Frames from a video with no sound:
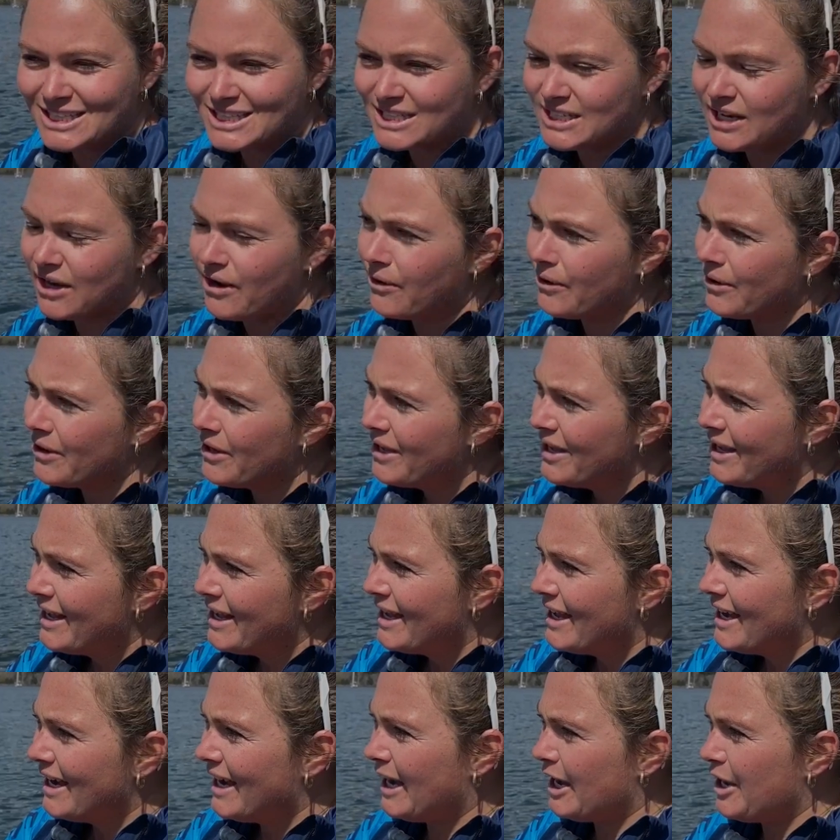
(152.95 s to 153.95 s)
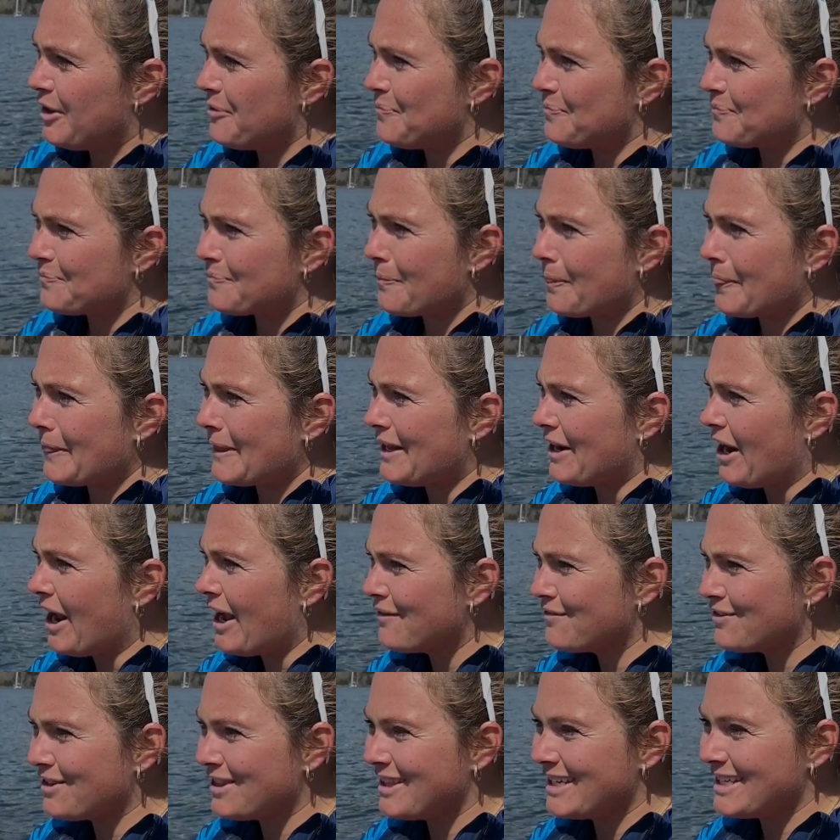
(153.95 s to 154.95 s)
So, um, you know,
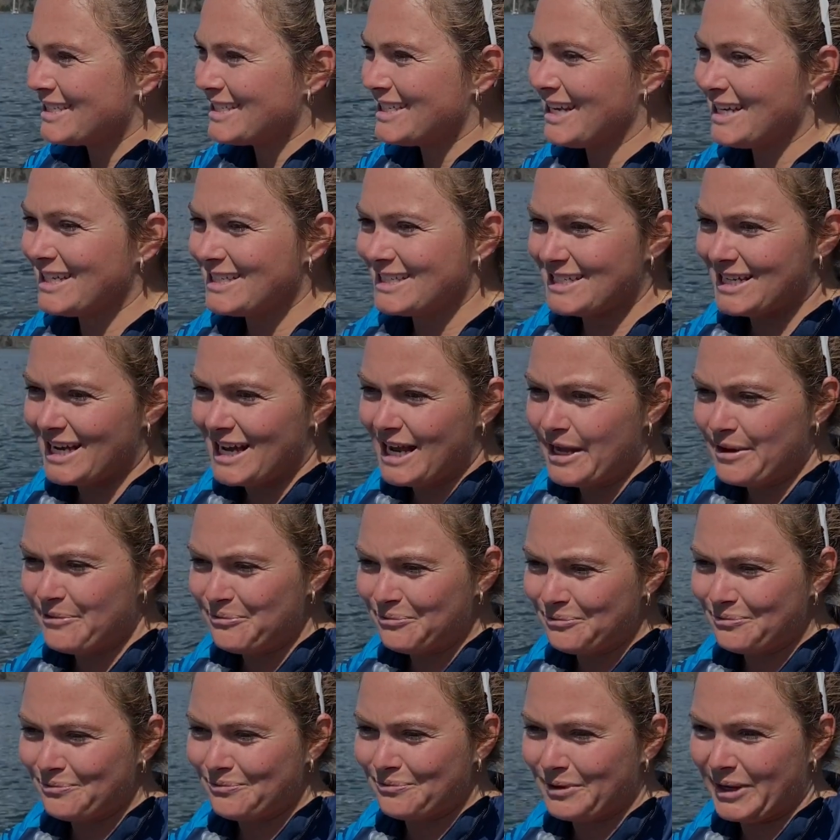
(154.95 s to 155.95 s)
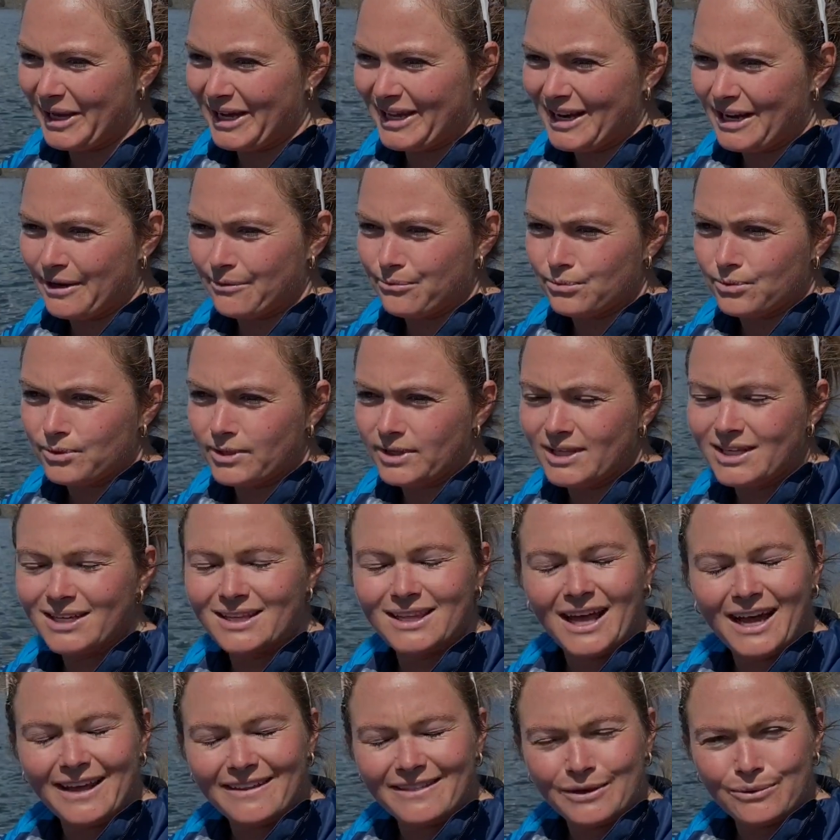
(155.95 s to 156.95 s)
everything takes time, but I'm really
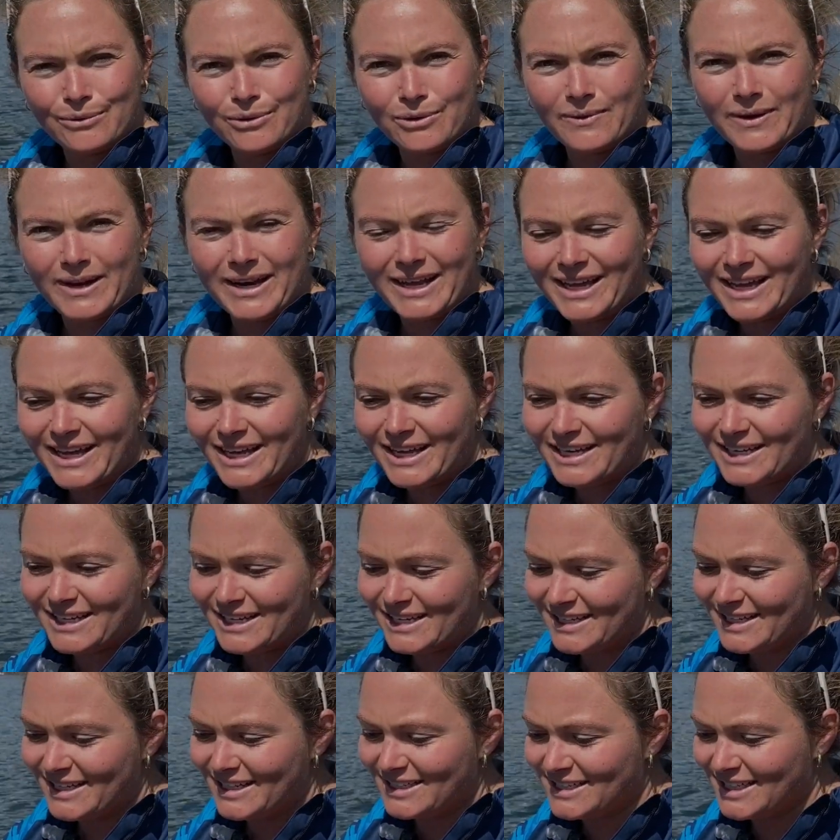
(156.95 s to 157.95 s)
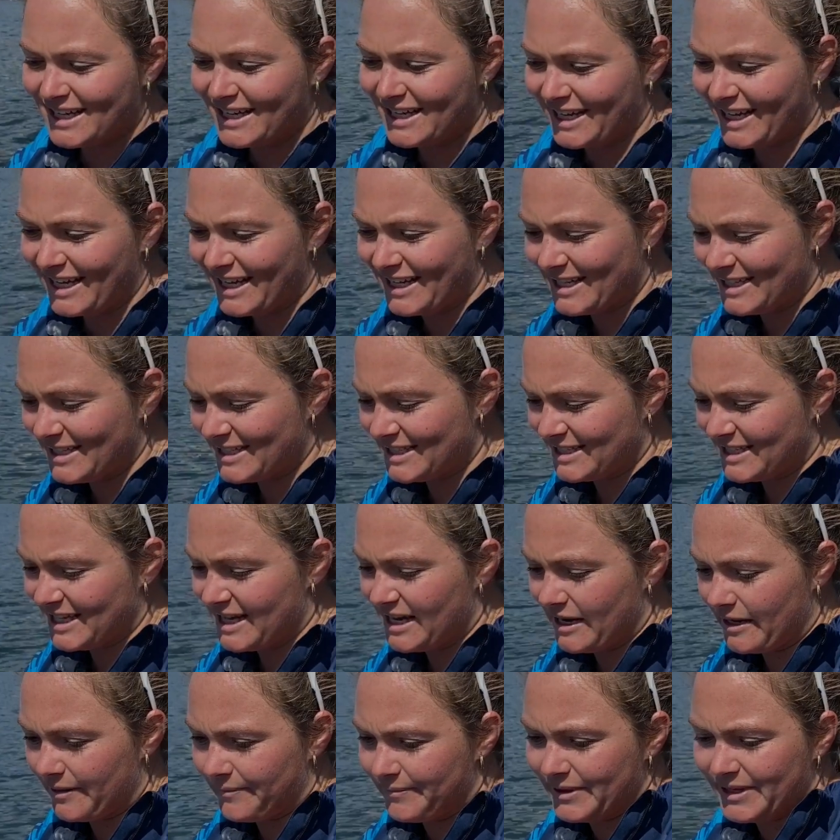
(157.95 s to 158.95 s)
glad that we went ahead and, and dedicated the
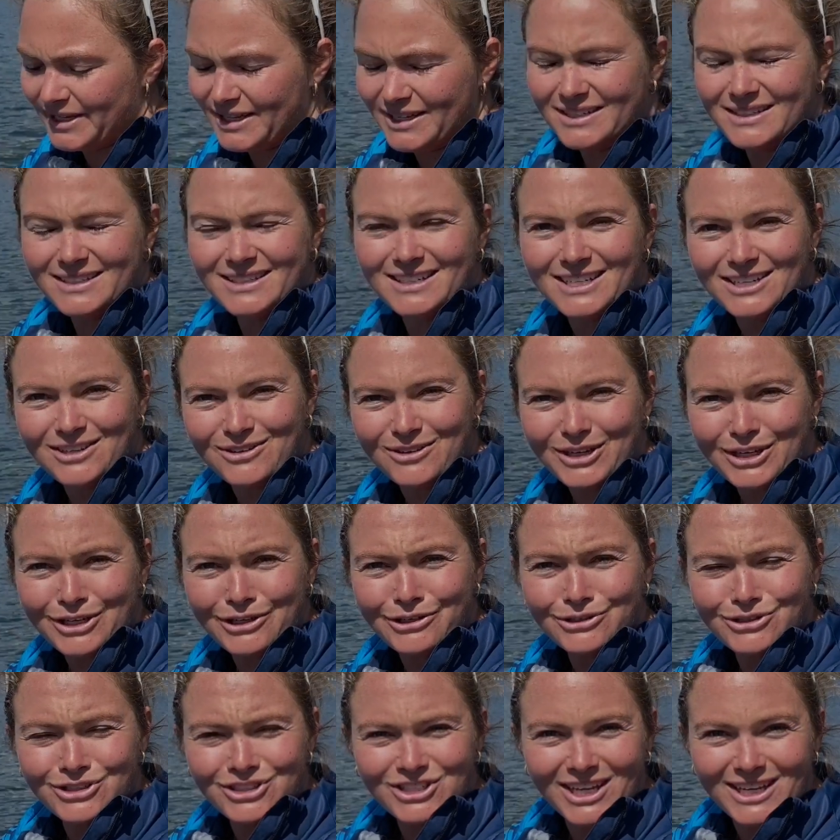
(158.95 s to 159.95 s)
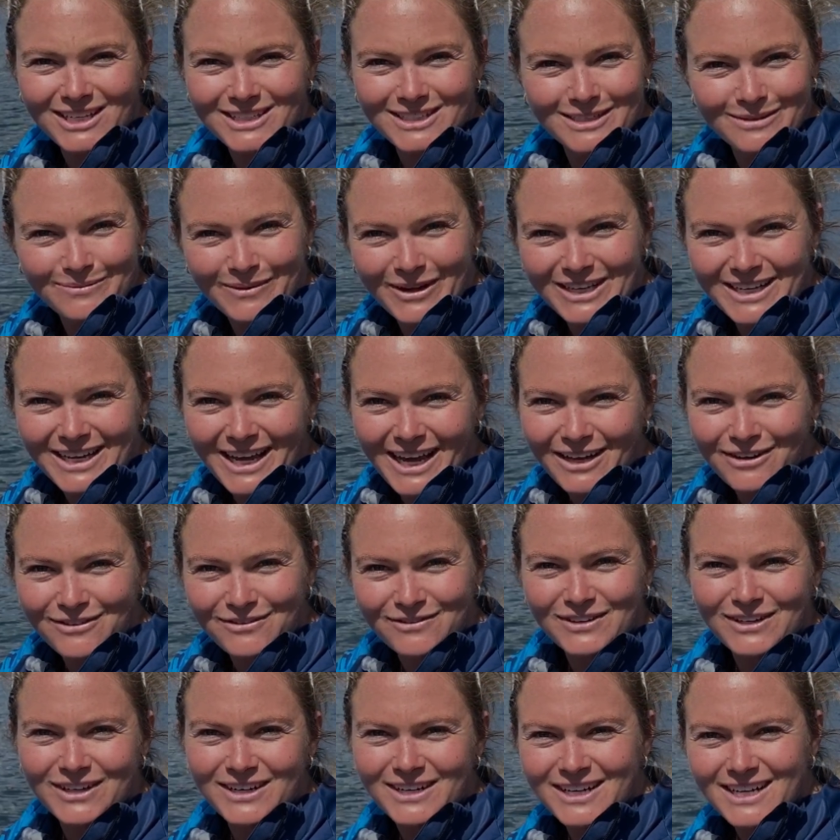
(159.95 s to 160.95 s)
time, and, you know, a huge thanks to my dad
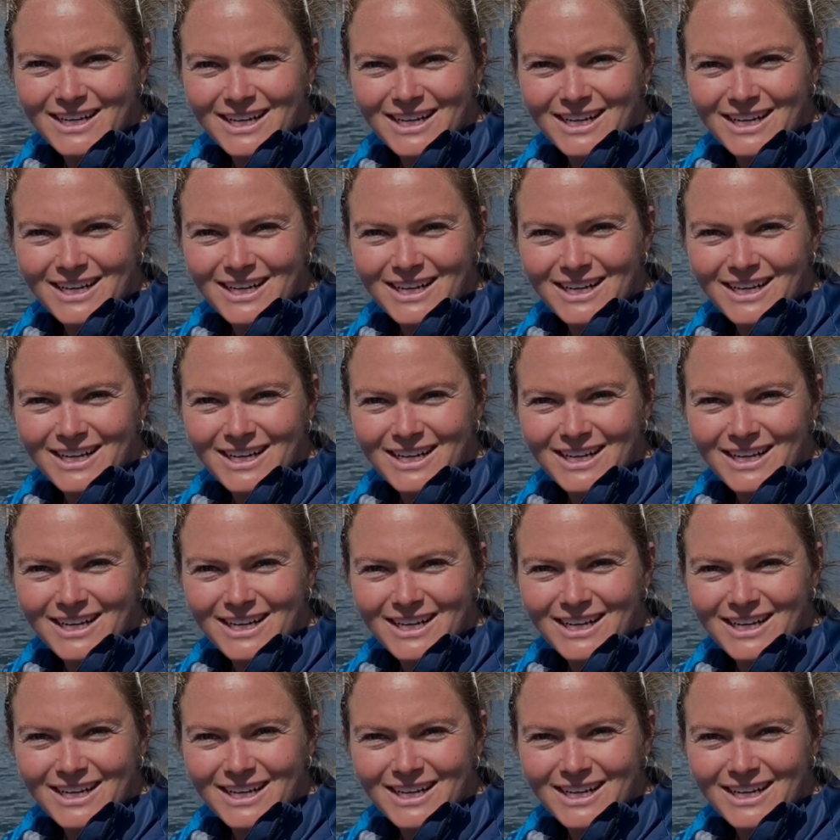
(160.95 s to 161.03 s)
for